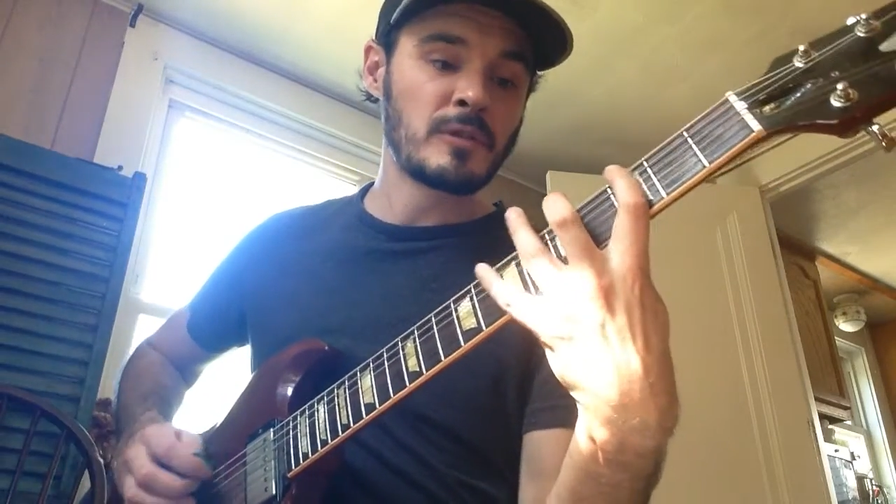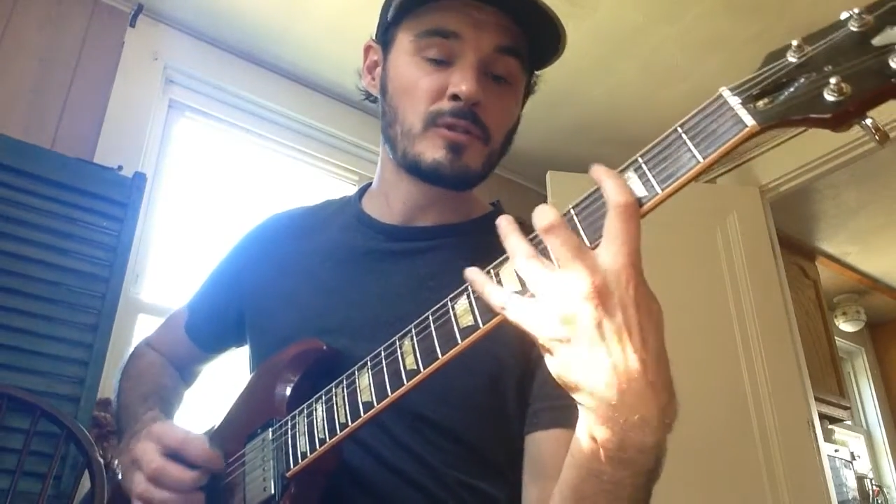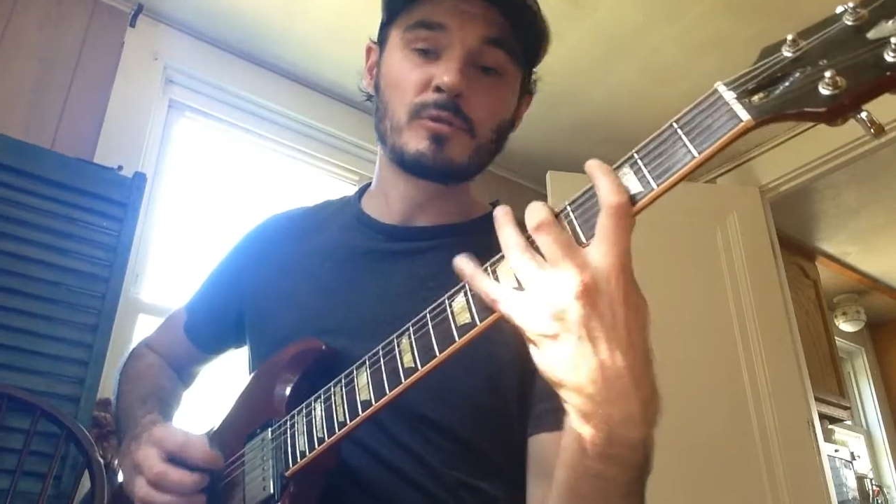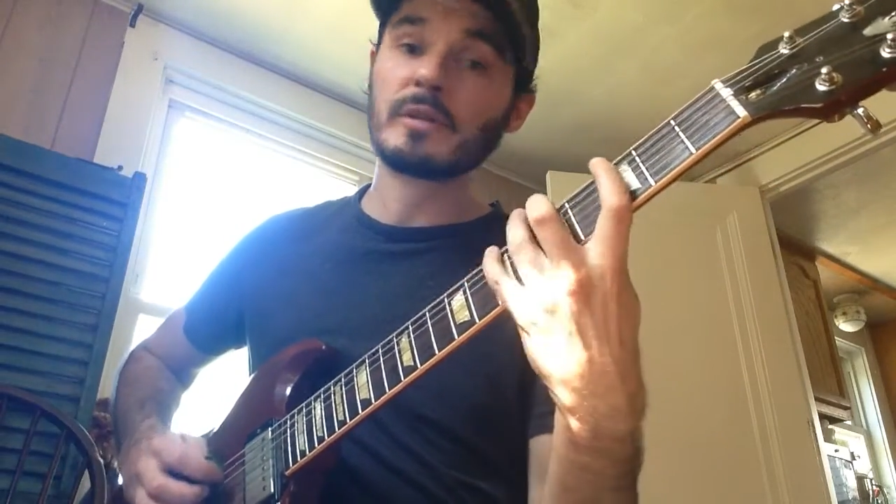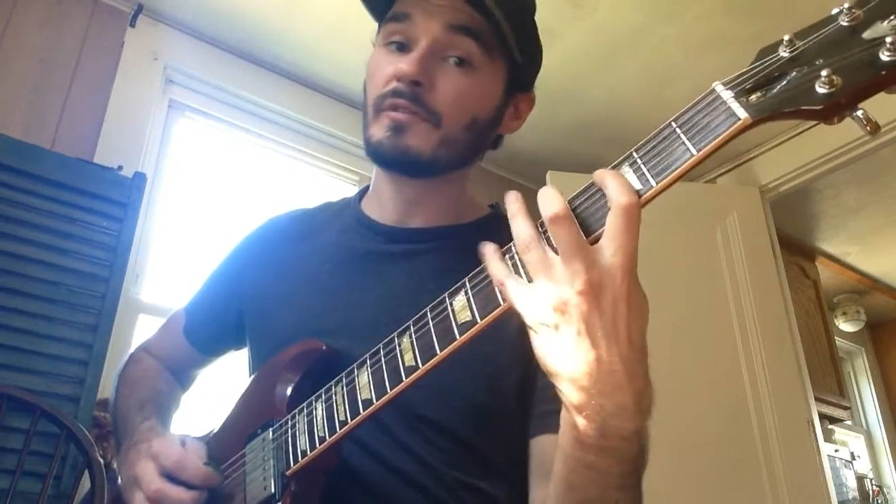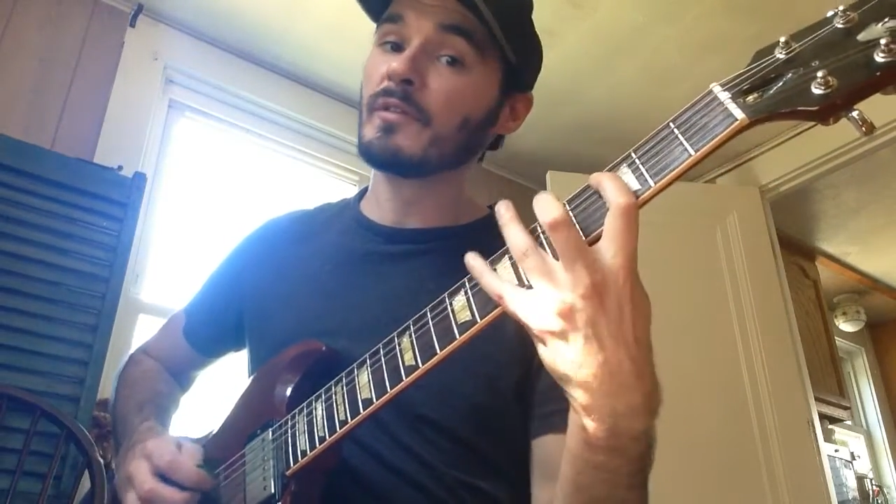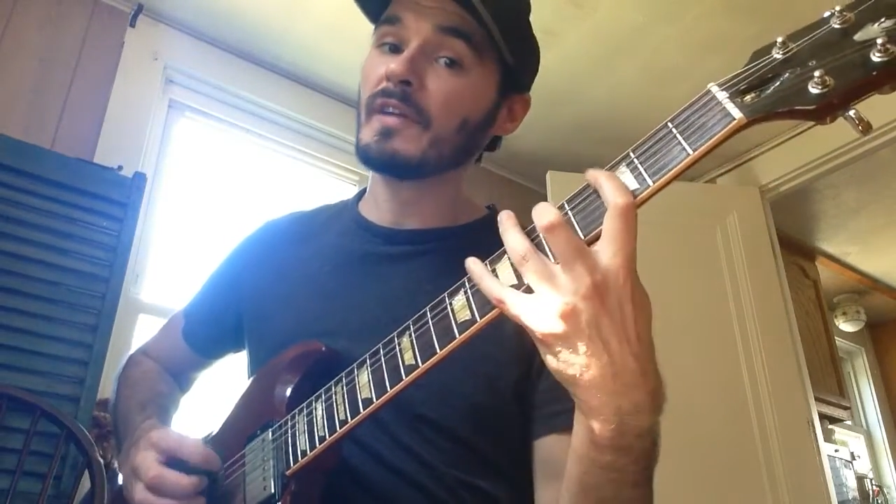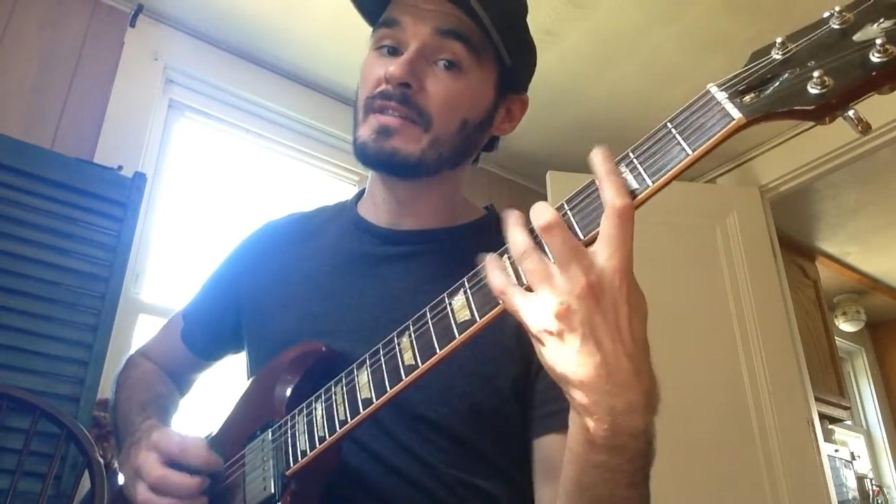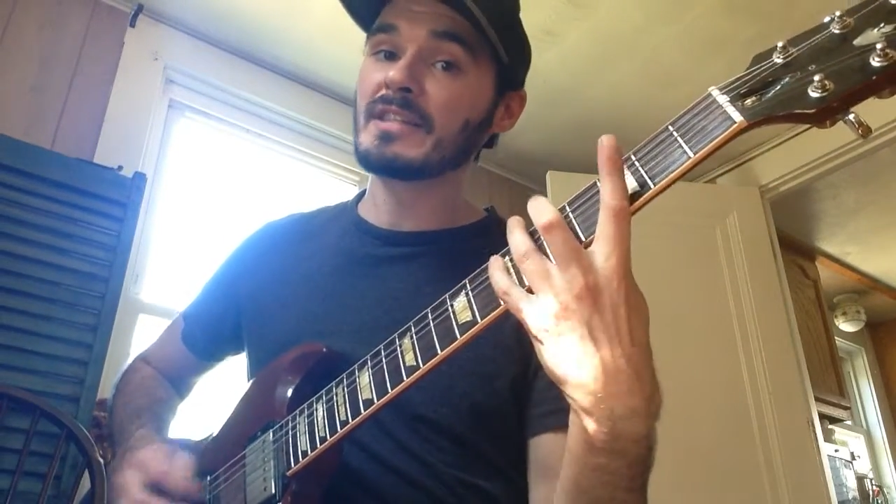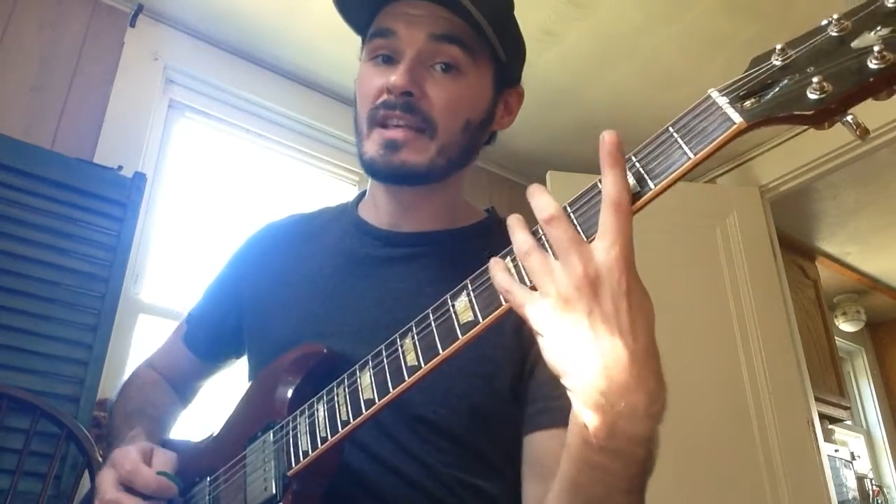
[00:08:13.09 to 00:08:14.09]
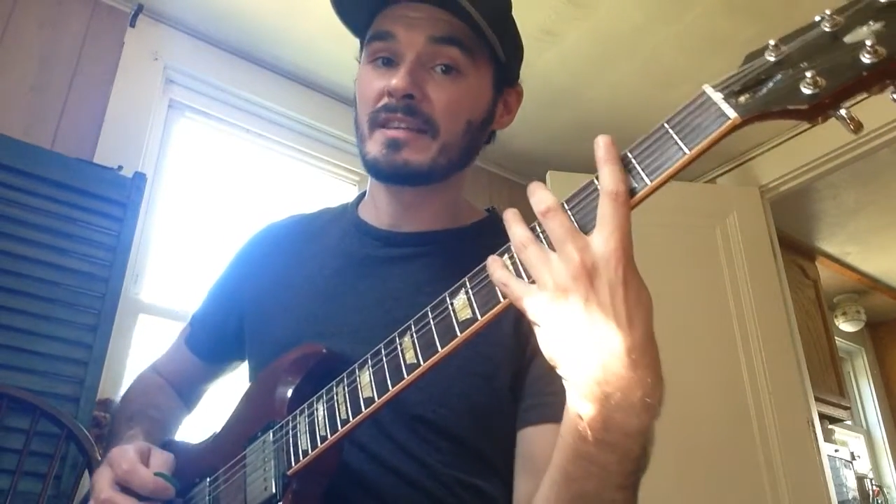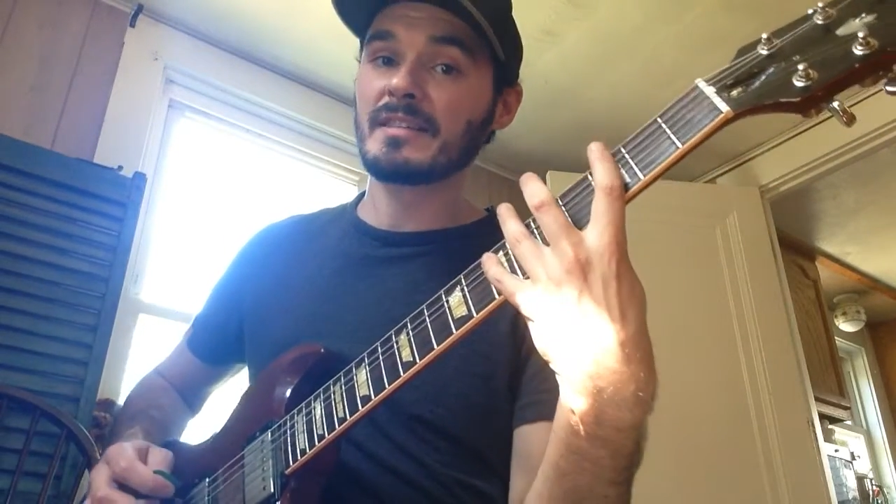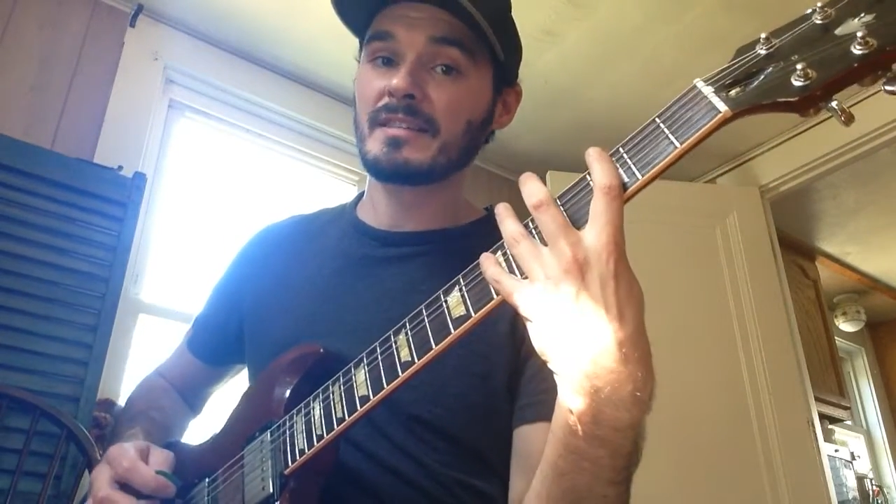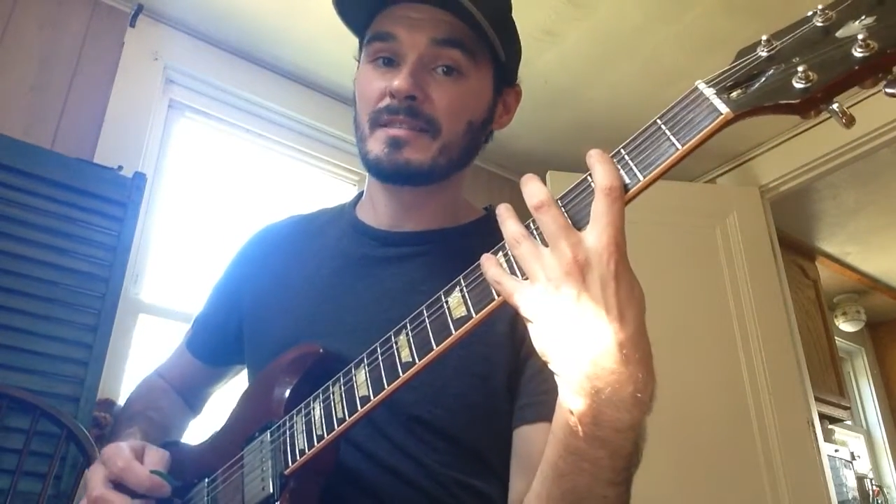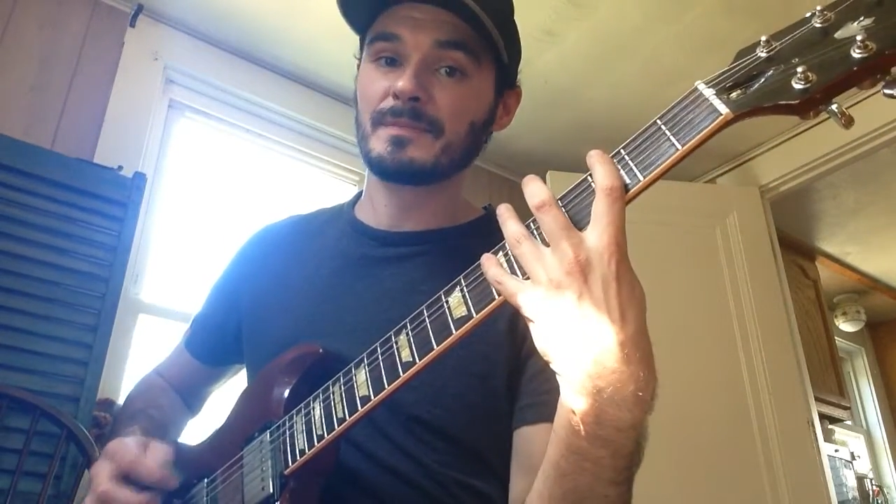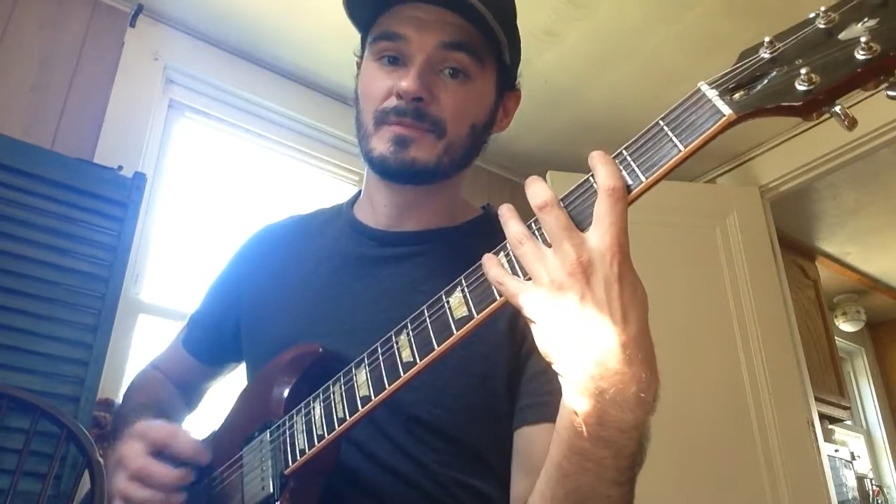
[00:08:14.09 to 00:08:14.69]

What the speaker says: 1, 2, 3, 4, 5, 6.